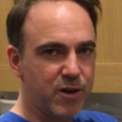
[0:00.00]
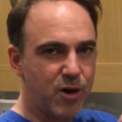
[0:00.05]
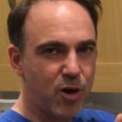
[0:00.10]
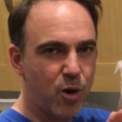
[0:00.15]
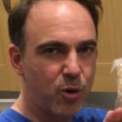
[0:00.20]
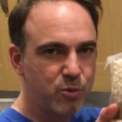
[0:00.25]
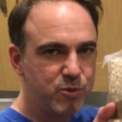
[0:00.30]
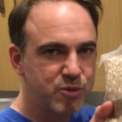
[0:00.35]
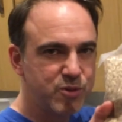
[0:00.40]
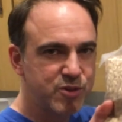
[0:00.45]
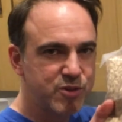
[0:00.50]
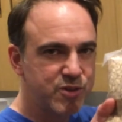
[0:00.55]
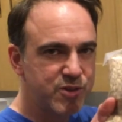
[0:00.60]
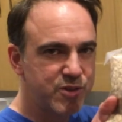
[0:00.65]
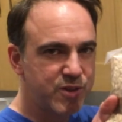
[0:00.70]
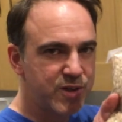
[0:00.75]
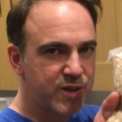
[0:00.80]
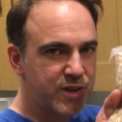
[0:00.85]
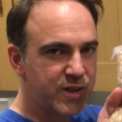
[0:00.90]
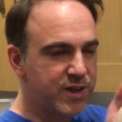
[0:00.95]

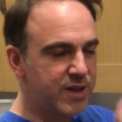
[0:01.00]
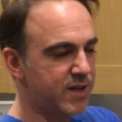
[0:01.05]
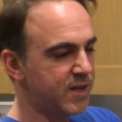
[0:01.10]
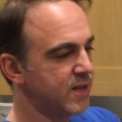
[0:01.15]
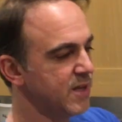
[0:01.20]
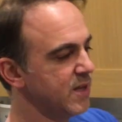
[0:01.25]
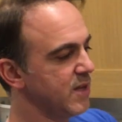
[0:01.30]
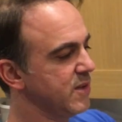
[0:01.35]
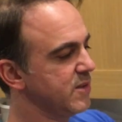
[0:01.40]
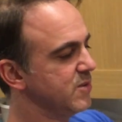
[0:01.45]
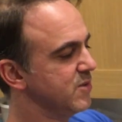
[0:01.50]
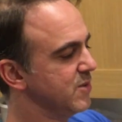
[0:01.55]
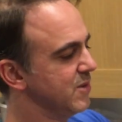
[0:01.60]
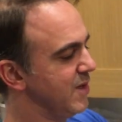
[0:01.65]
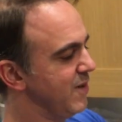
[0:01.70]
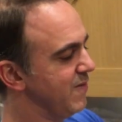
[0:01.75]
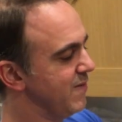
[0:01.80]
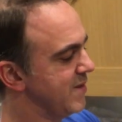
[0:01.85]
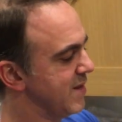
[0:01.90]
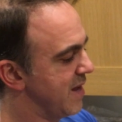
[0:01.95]
oats to
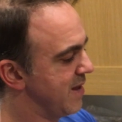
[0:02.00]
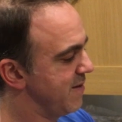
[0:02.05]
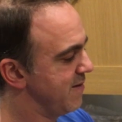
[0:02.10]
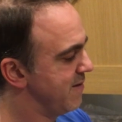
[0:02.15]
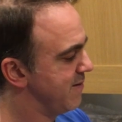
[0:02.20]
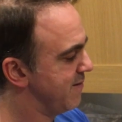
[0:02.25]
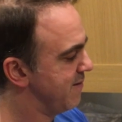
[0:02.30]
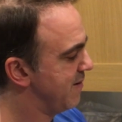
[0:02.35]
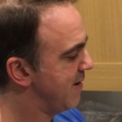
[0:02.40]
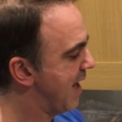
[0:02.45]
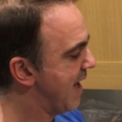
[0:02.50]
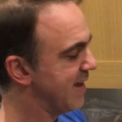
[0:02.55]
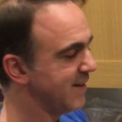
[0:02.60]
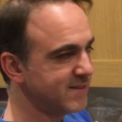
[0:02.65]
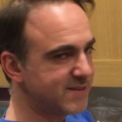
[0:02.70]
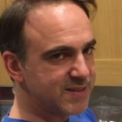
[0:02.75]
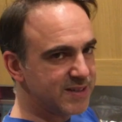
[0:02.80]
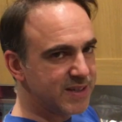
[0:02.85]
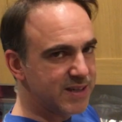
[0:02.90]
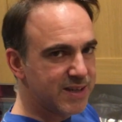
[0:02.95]
give that
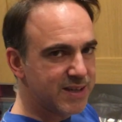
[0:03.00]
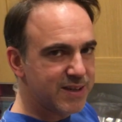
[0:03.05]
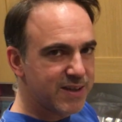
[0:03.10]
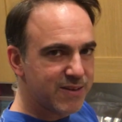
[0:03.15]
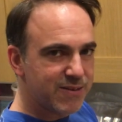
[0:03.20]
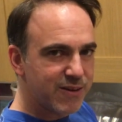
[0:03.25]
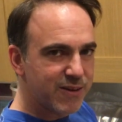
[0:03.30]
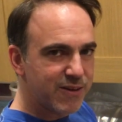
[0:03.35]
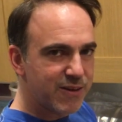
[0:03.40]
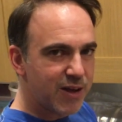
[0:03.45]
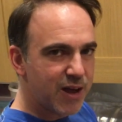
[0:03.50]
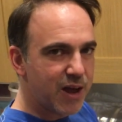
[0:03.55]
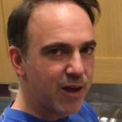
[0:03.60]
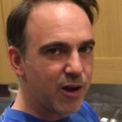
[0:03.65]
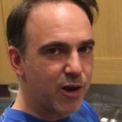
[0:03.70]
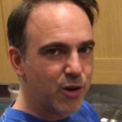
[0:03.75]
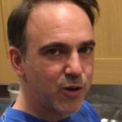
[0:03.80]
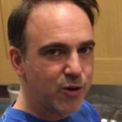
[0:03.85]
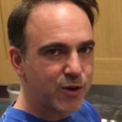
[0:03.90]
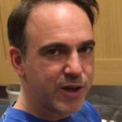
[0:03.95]
hazy
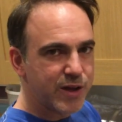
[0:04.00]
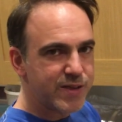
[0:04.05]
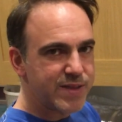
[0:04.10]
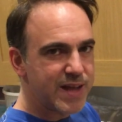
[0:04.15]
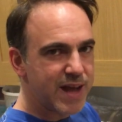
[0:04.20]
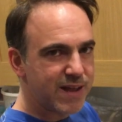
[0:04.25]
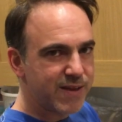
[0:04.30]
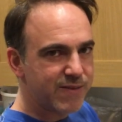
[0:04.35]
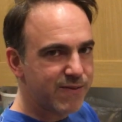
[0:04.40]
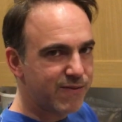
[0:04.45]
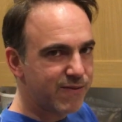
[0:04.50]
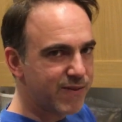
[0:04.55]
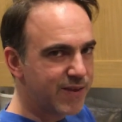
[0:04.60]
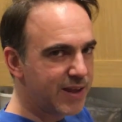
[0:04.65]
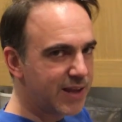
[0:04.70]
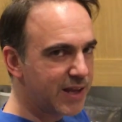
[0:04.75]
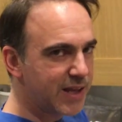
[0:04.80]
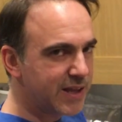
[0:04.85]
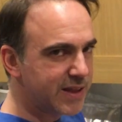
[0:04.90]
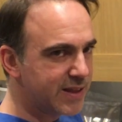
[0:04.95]
look and that
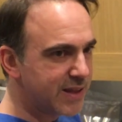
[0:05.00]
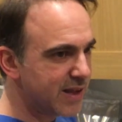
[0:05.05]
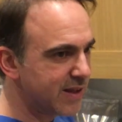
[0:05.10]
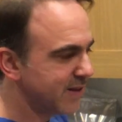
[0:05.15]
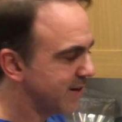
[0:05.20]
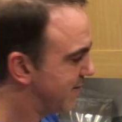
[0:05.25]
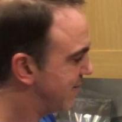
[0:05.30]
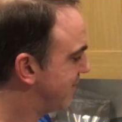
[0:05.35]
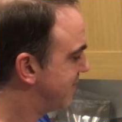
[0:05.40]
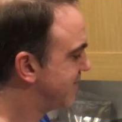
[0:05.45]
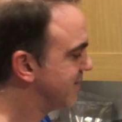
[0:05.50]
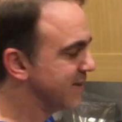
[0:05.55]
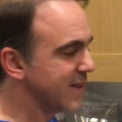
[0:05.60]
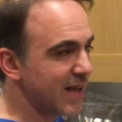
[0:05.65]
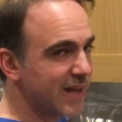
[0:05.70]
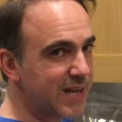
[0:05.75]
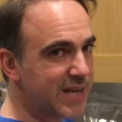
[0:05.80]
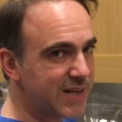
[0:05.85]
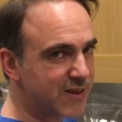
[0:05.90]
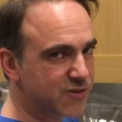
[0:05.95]
feeling that
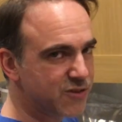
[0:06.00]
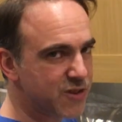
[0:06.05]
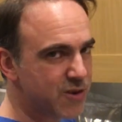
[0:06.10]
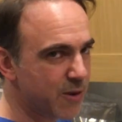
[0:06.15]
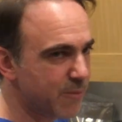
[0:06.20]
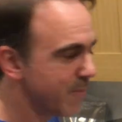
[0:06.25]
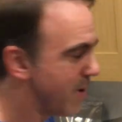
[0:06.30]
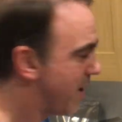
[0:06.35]
lingers in your